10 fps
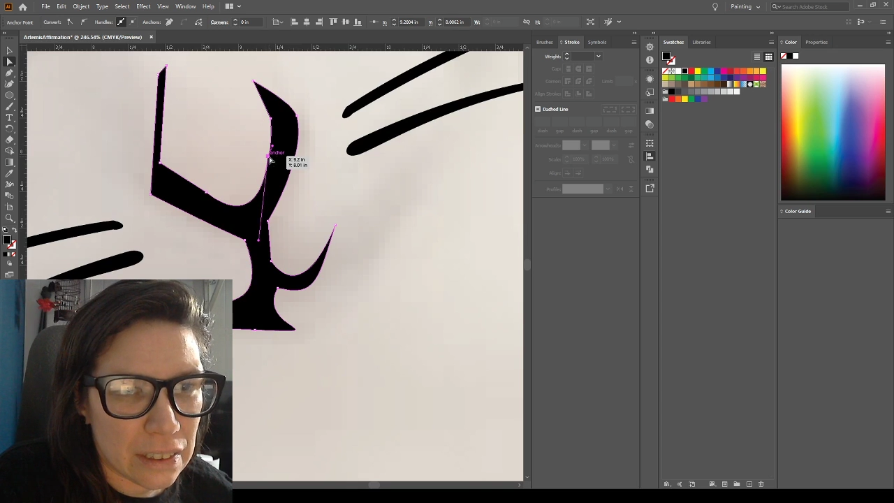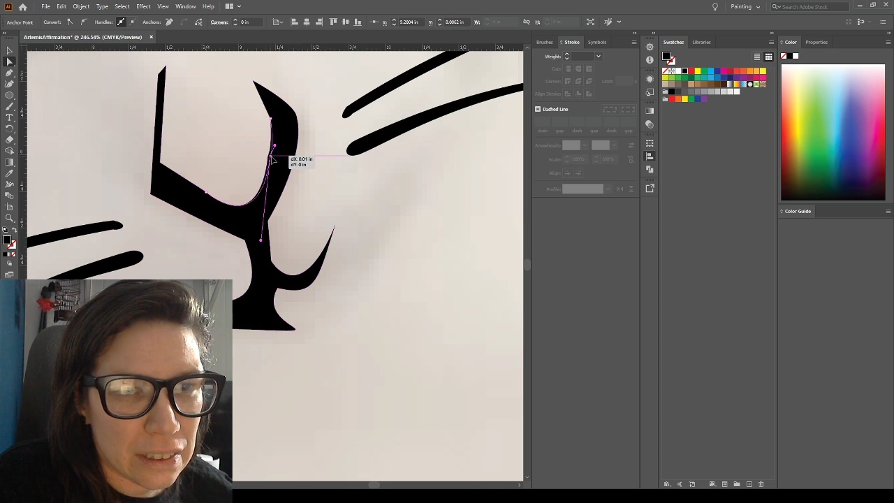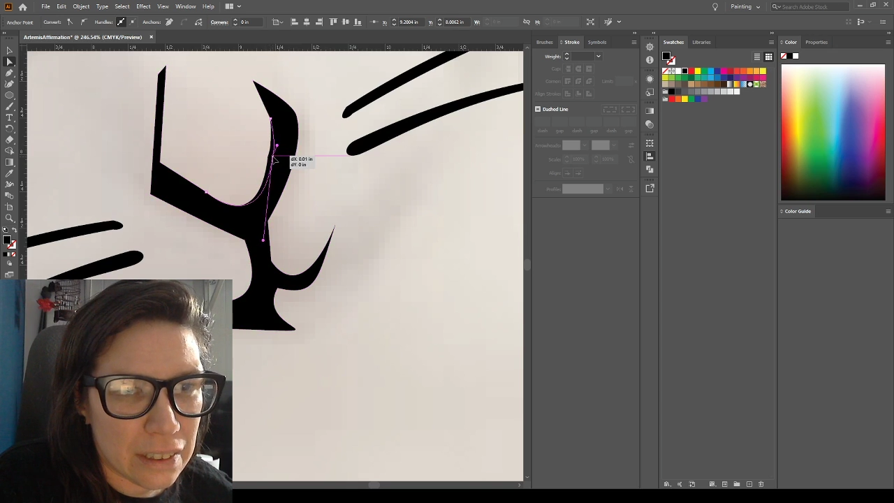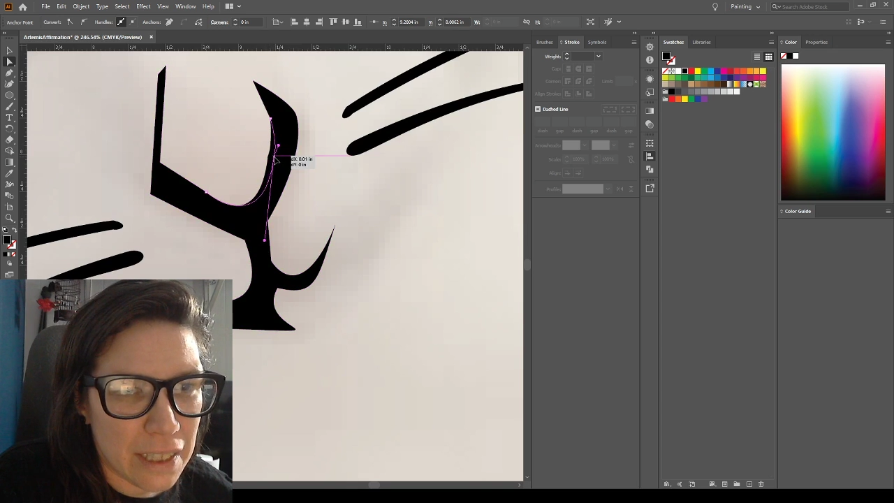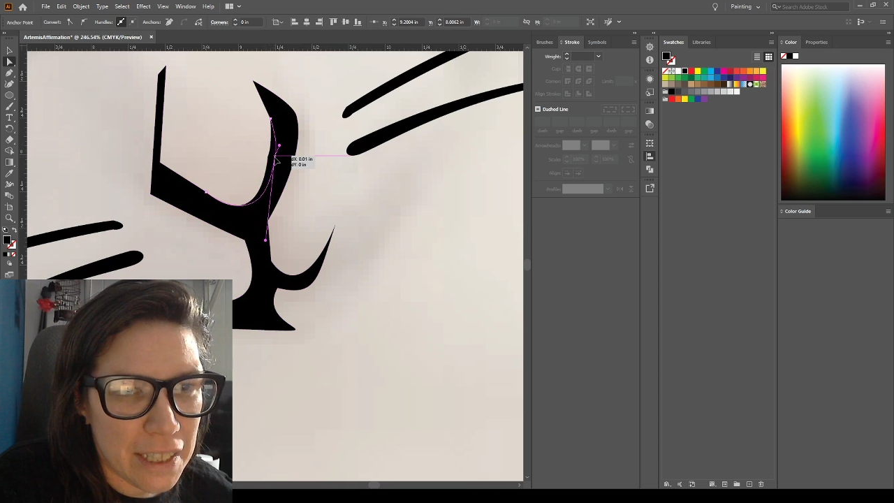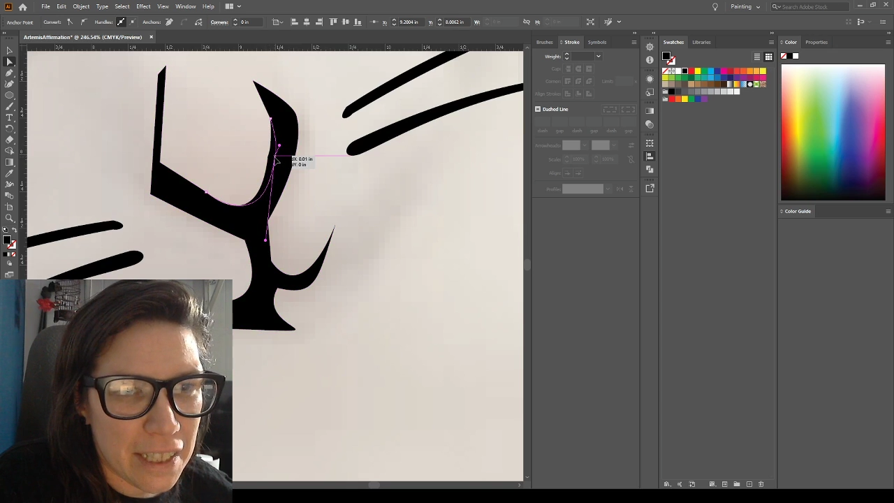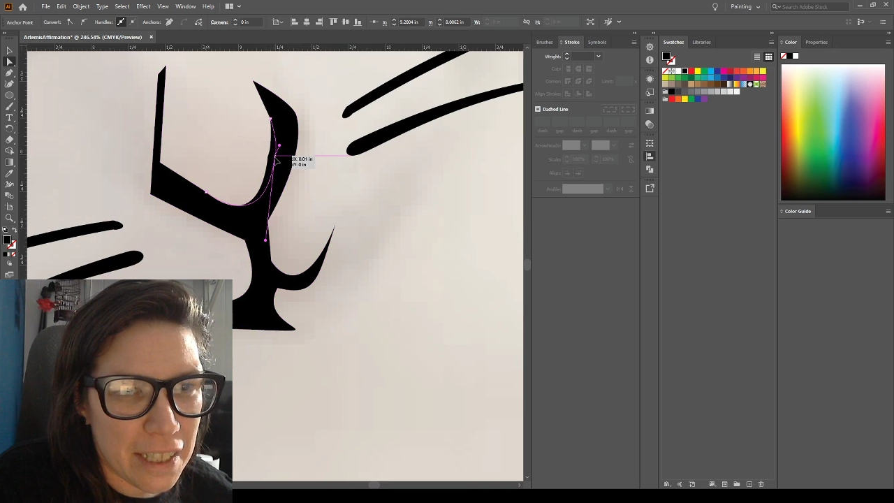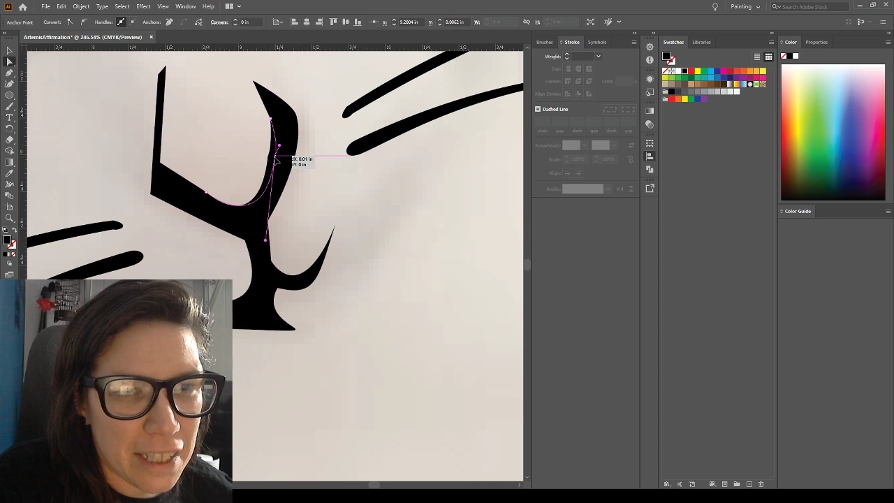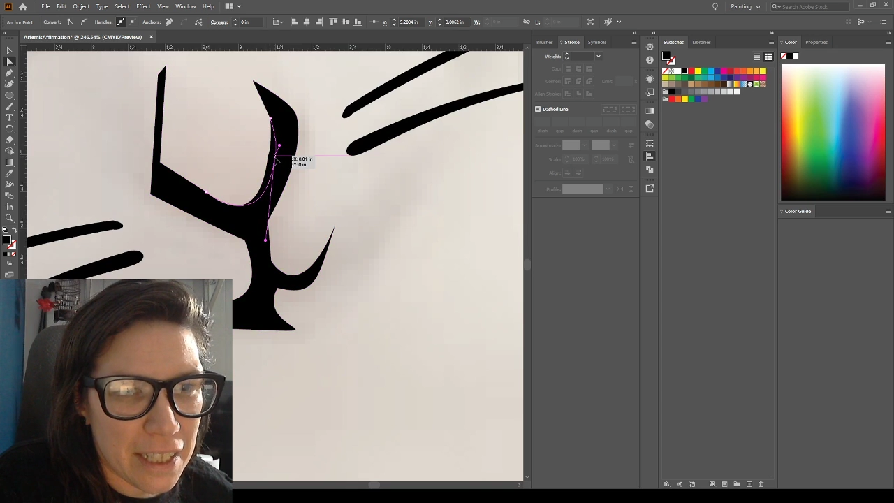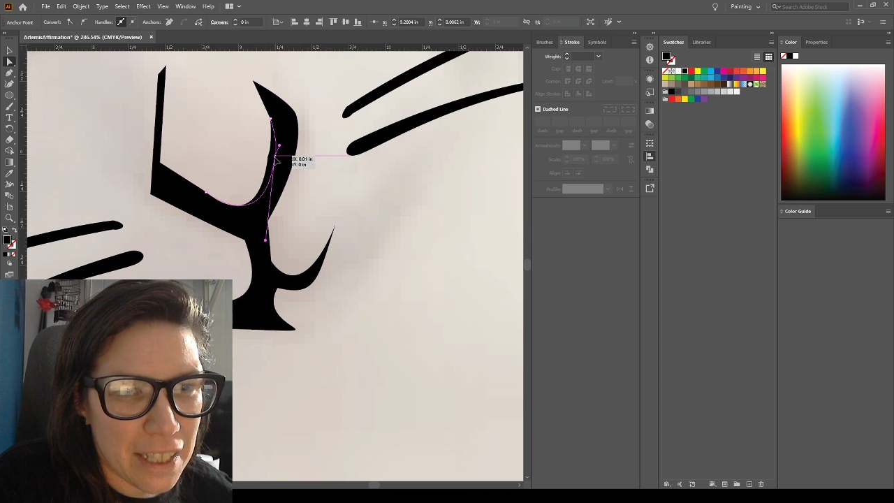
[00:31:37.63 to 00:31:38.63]
Like,
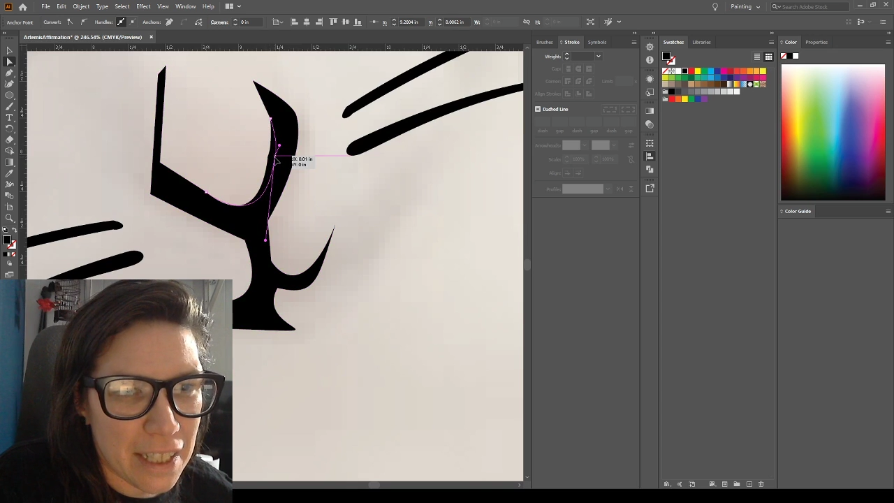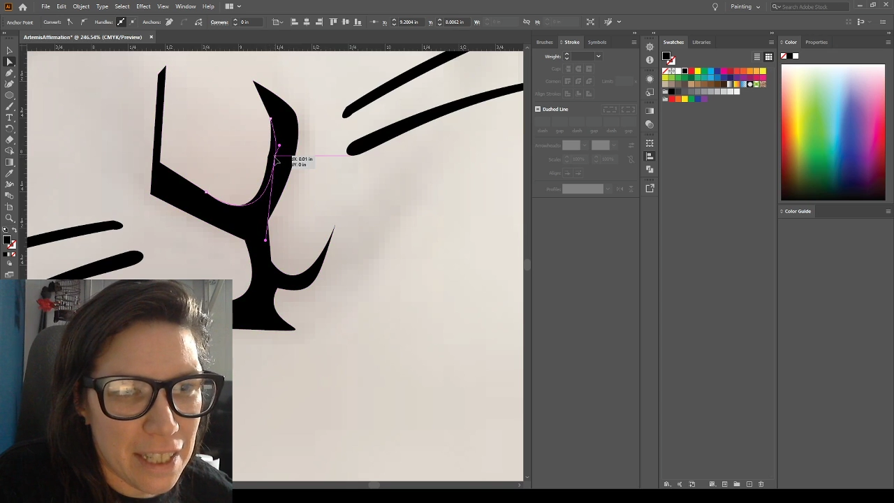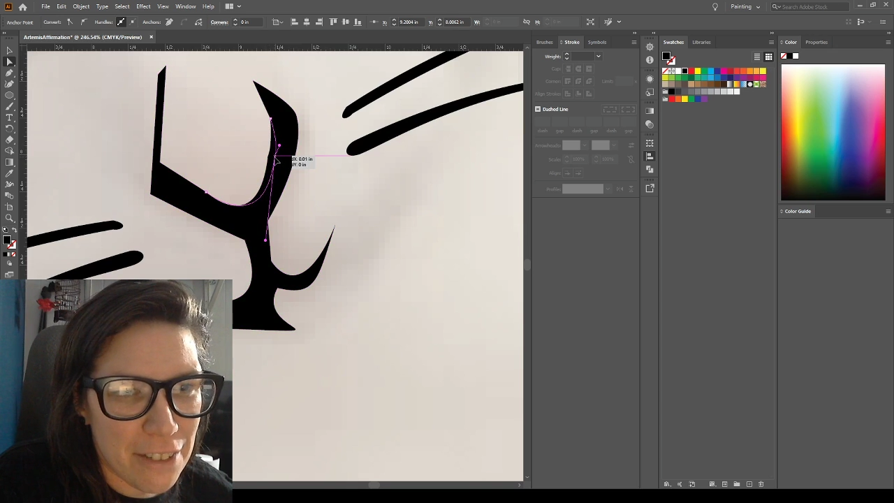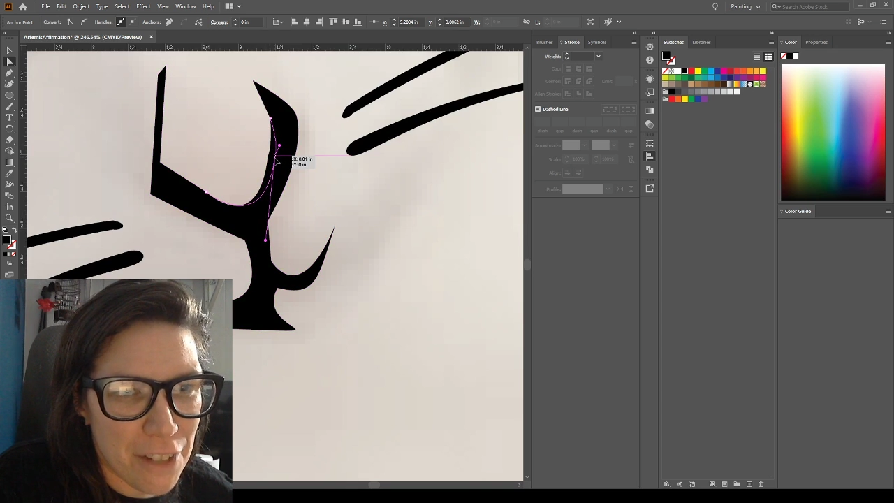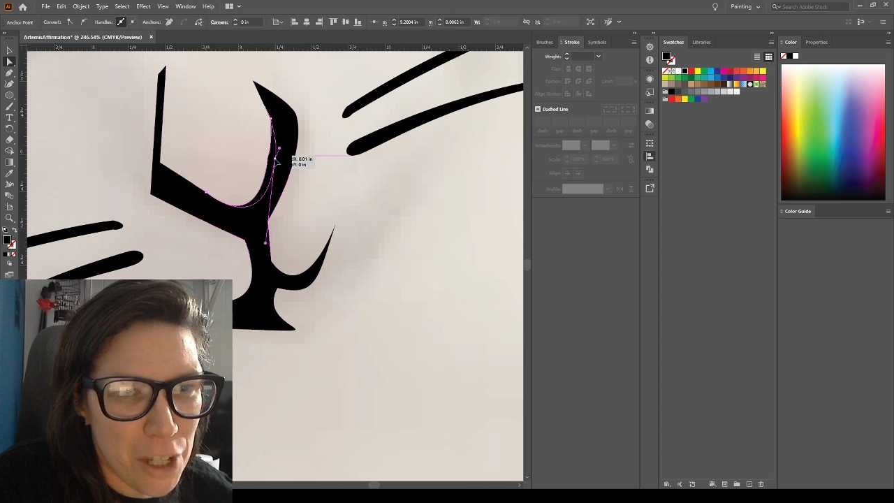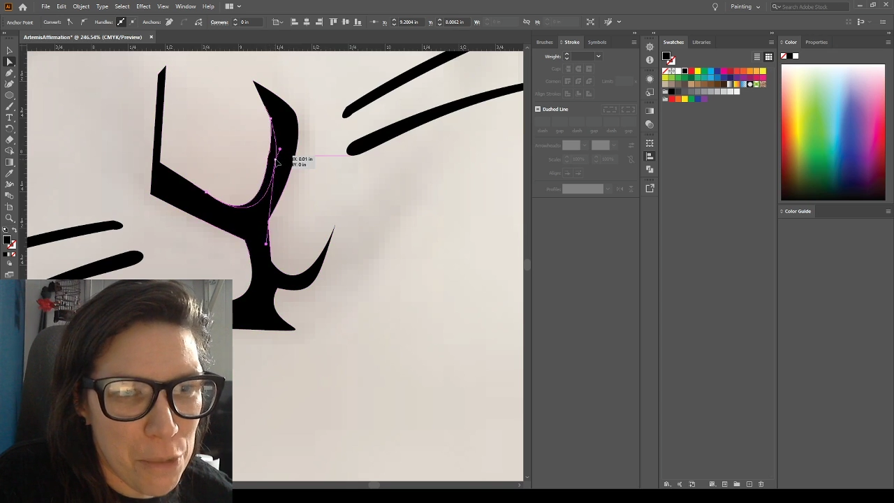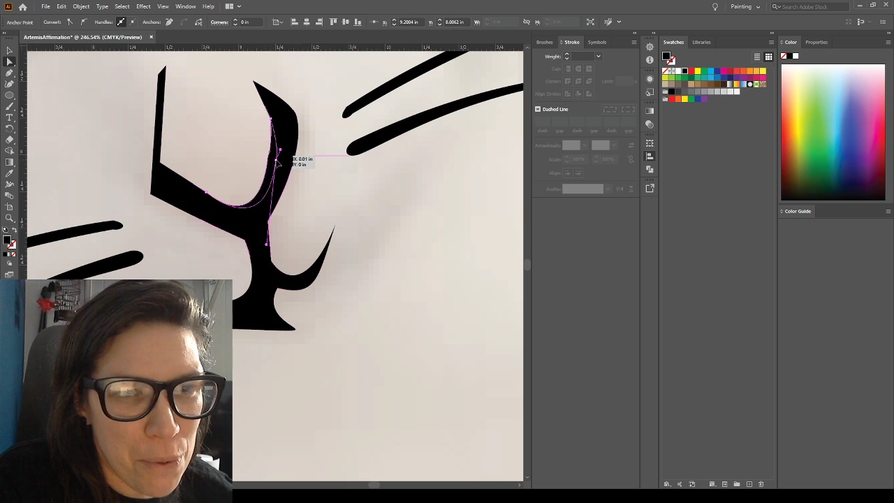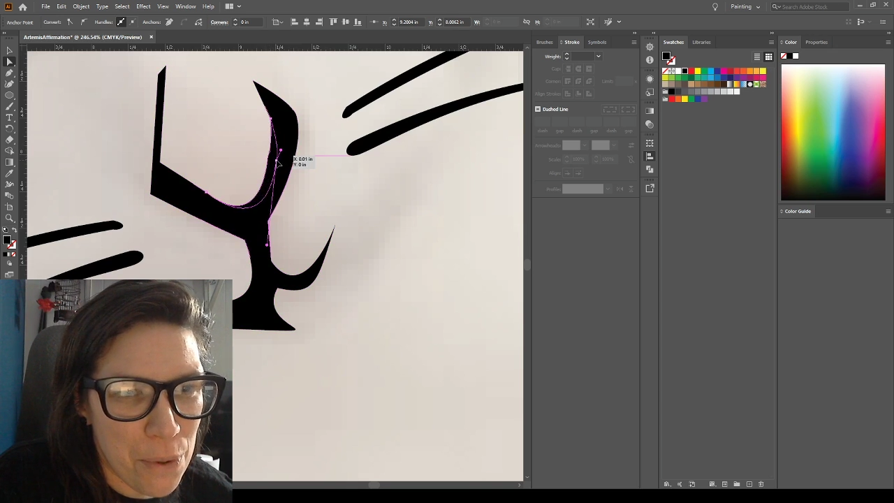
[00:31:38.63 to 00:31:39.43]
if I